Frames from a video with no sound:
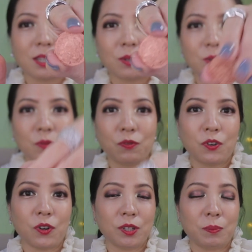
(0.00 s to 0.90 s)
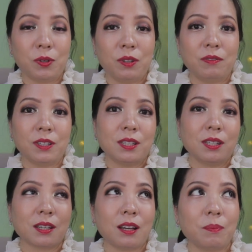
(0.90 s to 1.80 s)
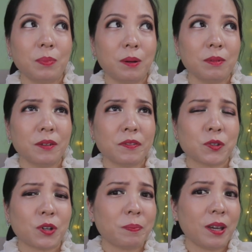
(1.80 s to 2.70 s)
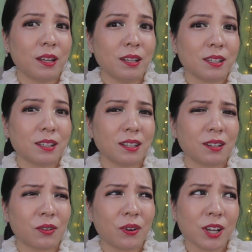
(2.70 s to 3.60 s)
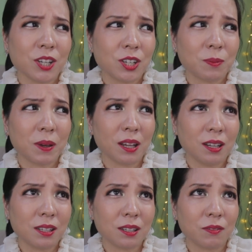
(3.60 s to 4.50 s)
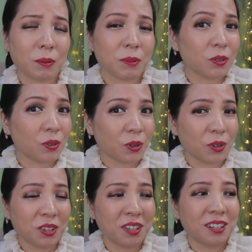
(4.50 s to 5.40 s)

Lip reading: as a dupe for the previous Colourpop Love Struck palette, the Crush palette, if I'm not wrong.